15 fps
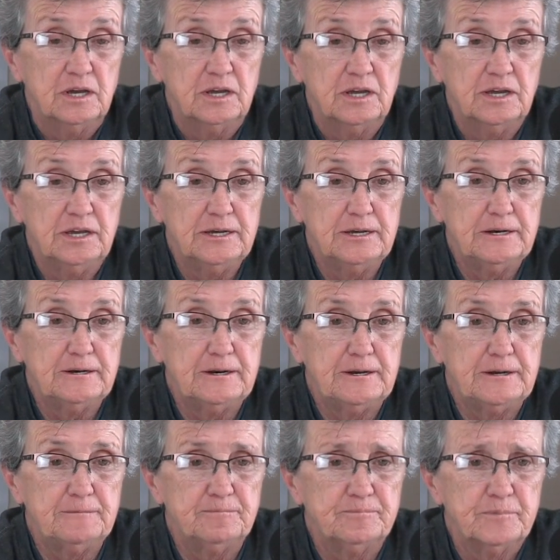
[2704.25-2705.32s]

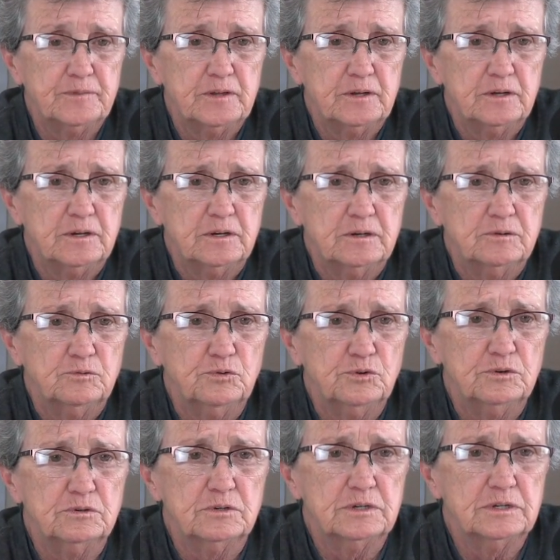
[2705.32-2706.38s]
and w-
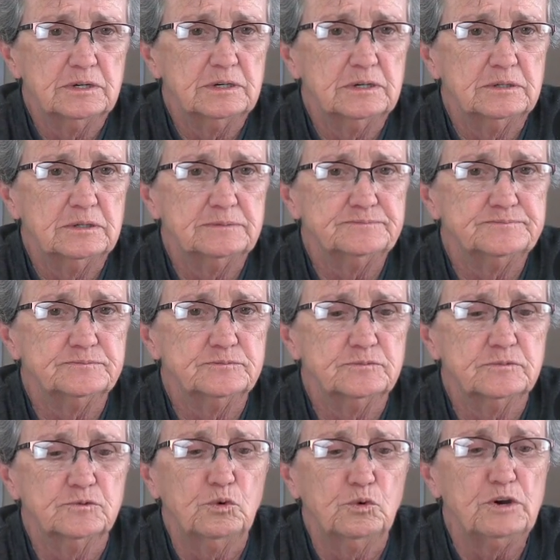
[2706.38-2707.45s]

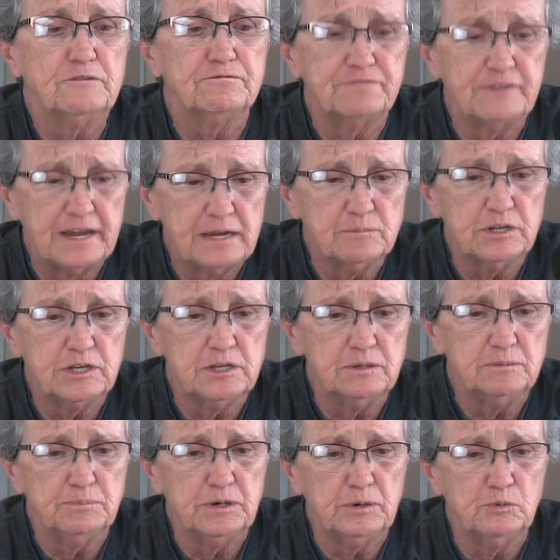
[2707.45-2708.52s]
we're family,
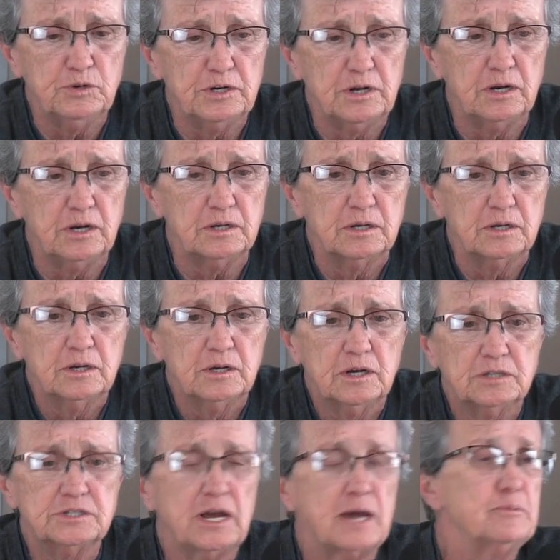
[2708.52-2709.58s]
but we're not a
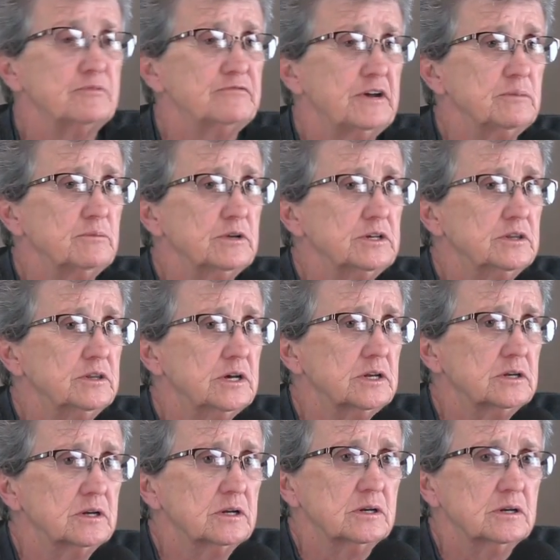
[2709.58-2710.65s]
type of family that
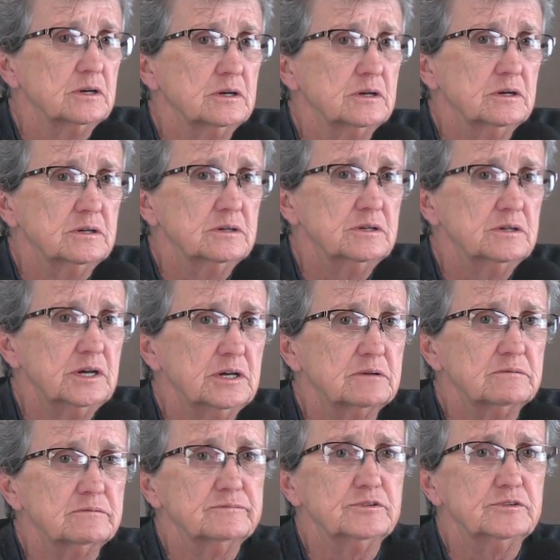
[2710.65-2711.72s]

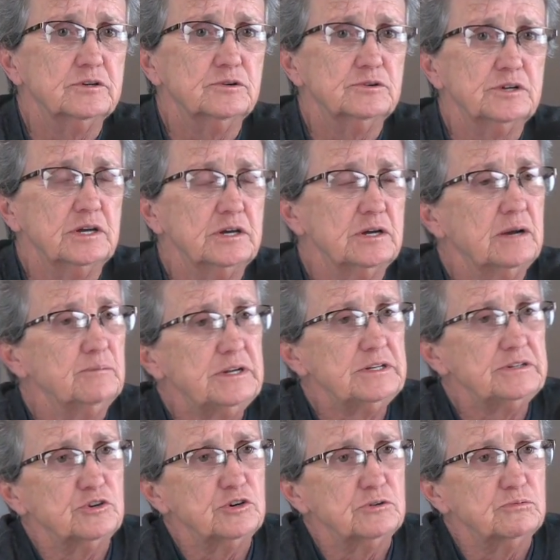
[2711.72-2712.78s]
okay, I'm at
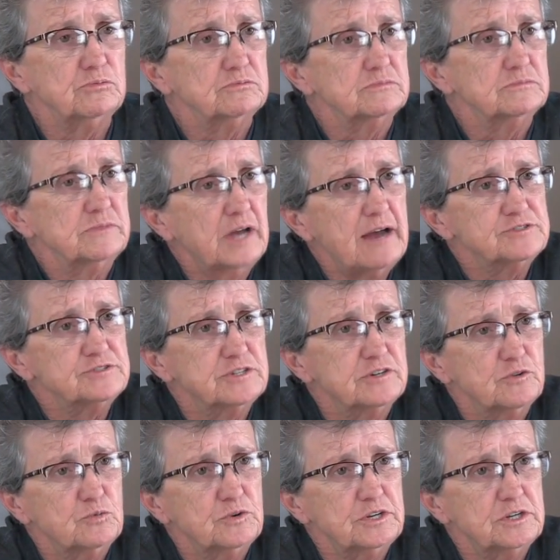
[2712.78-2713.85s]
their house every
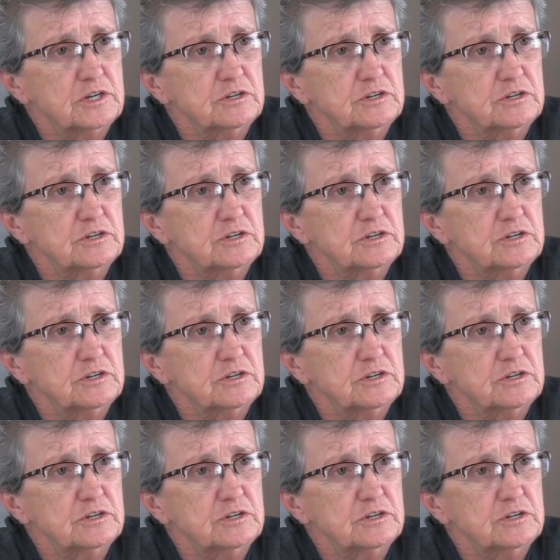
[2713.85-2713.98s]
weekend.